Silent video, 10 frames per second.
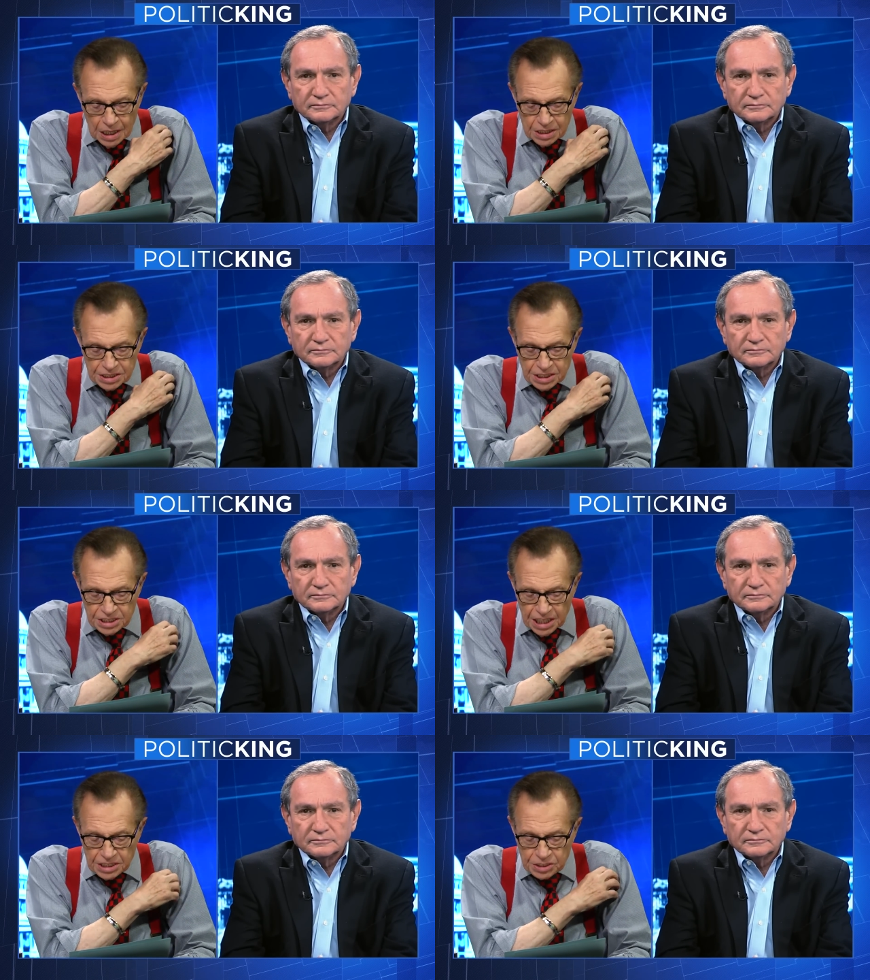Speaker 1: and
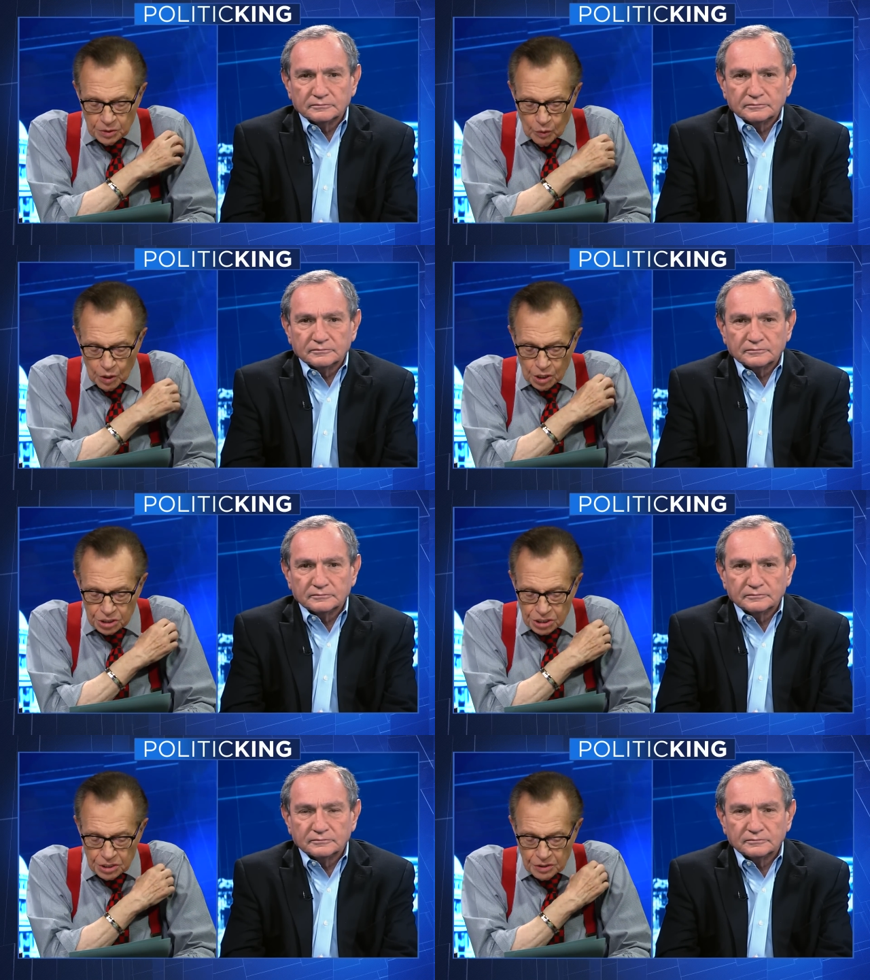suggests the world
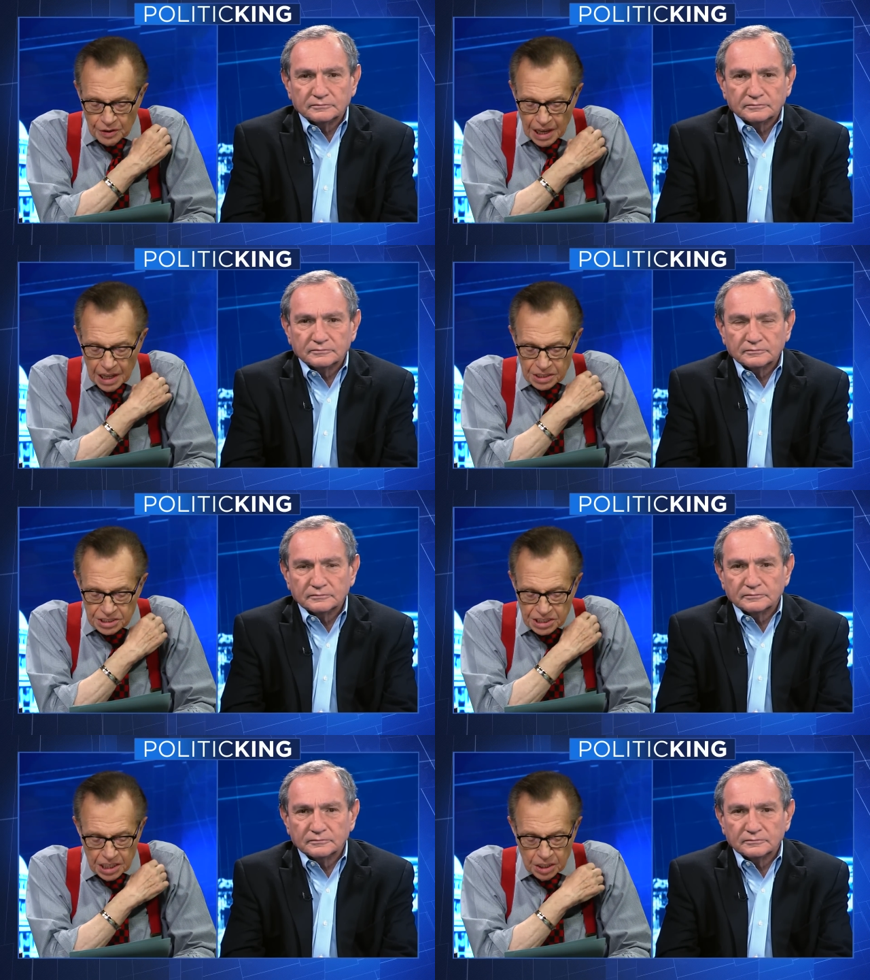should create a
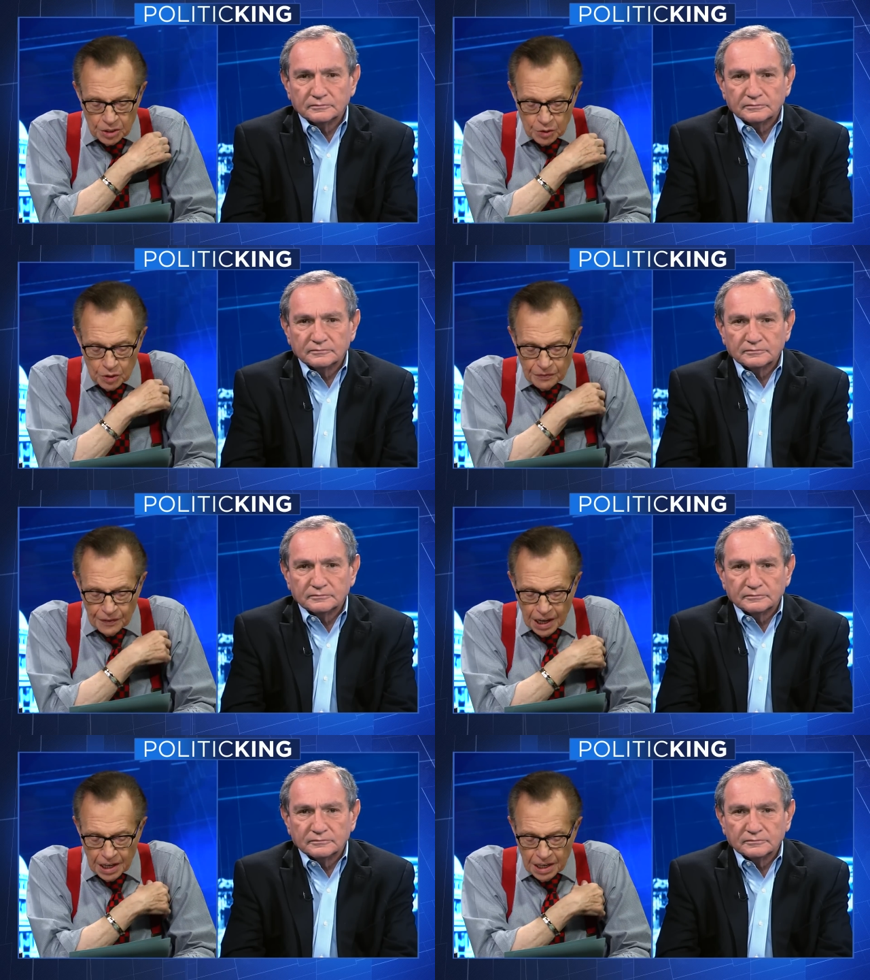single,
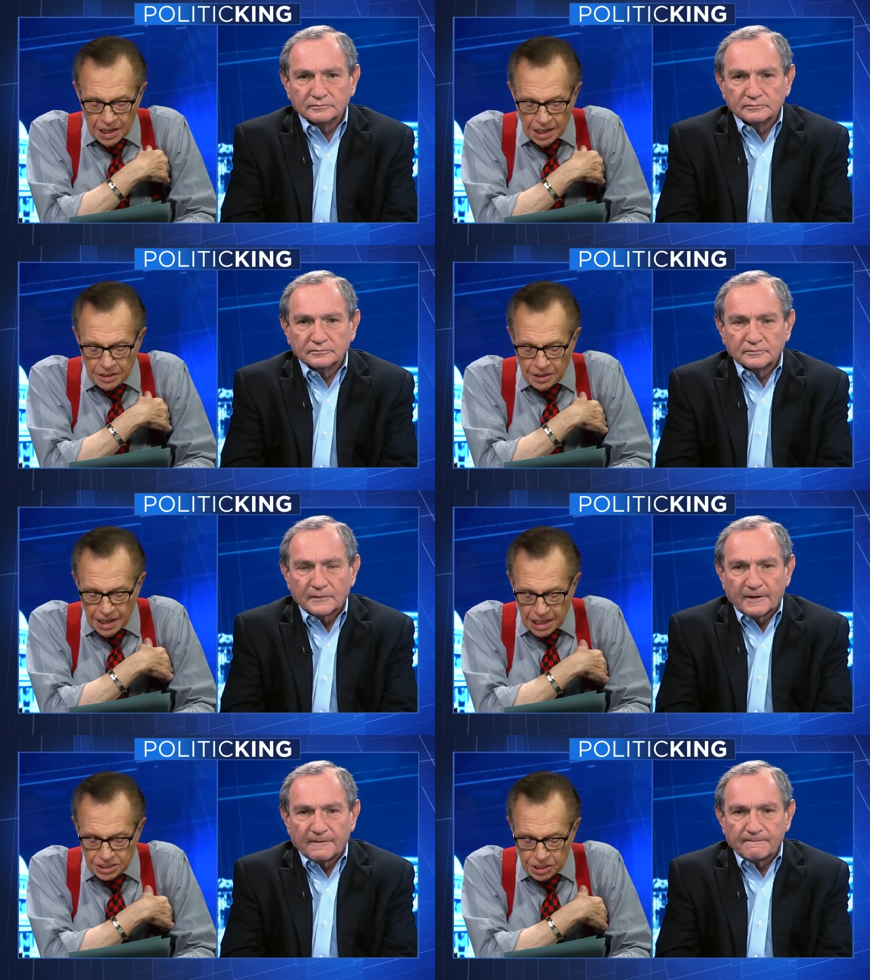unified, and
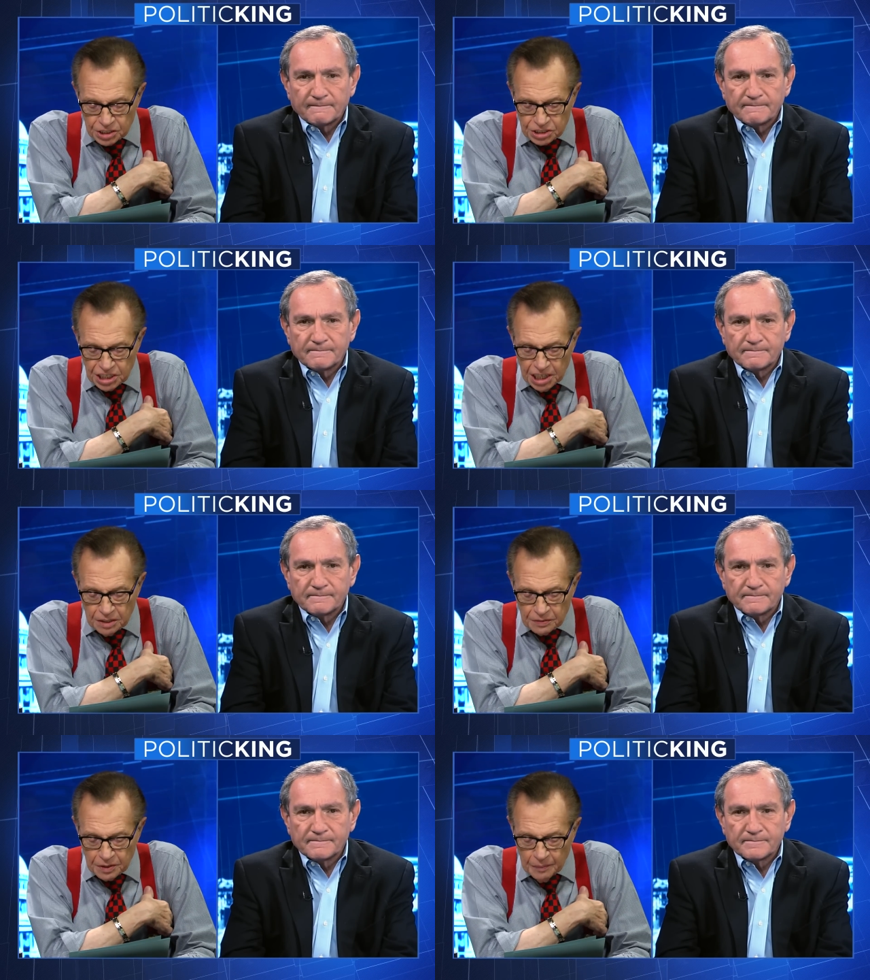international chain
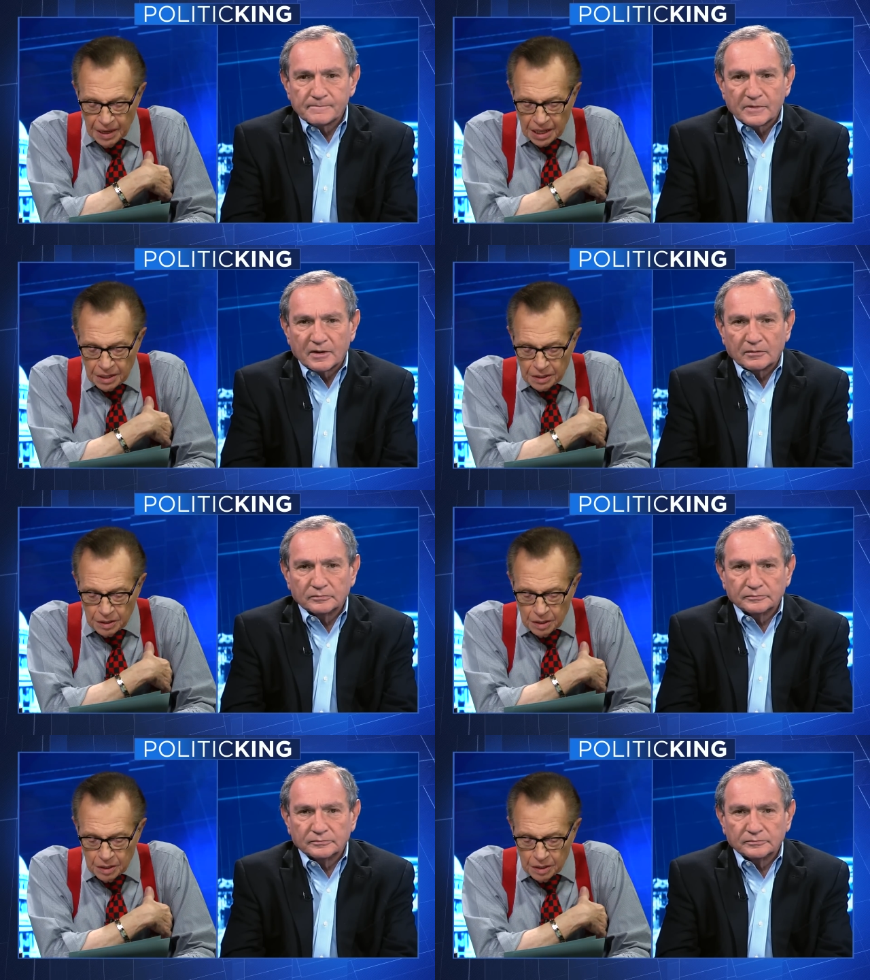of command,